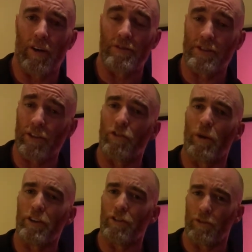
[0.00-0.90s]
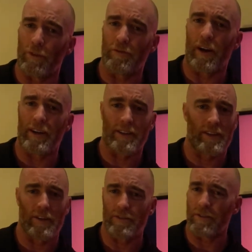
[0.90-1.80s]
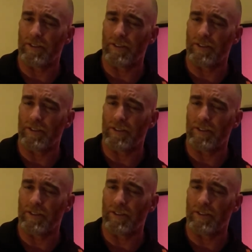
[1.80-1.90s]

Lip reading: situations we find ourselves in,